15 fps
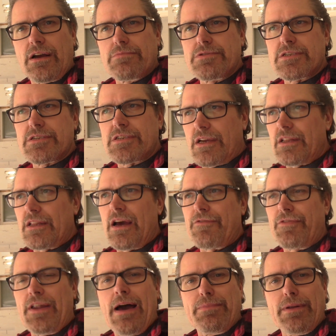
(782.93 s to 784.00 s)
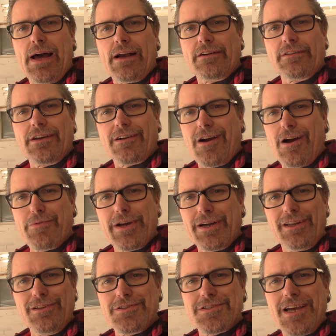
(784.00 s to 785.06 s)
I'm sick of that flat black on that car. We got
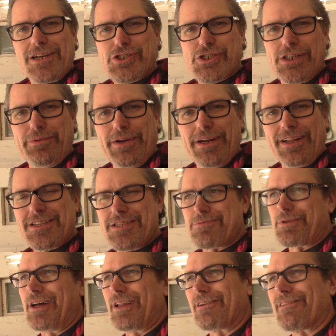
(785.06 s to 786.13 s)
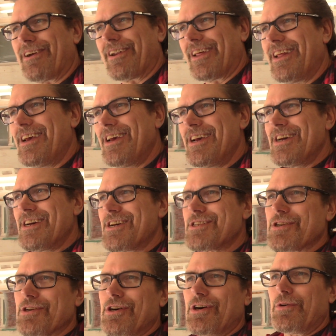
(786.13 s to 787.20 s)
to lose that shit. We got to get some color on it.
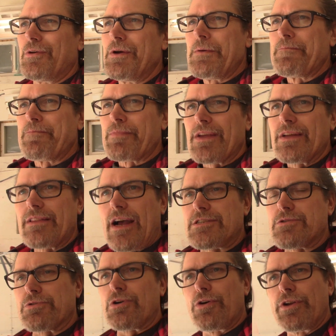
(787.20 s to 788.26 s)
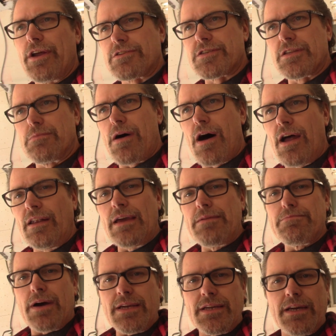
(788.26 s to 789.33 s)
So that's where we're going there. So the Model
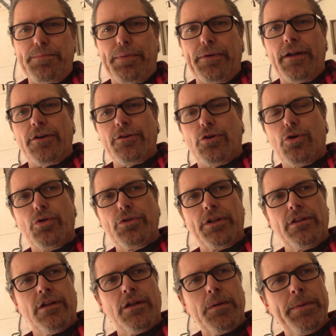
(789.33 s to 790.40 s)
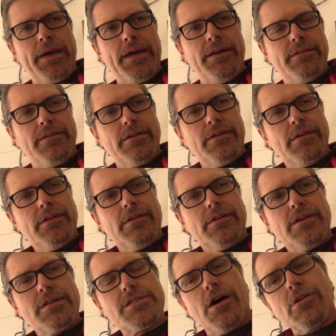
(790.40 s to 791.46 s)
A might get put on hold a little bit.
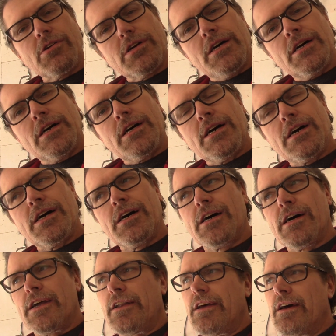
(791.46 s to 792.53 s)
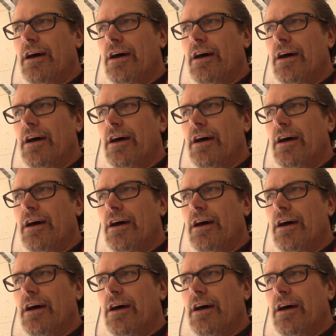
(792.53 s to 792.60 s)
It's all good.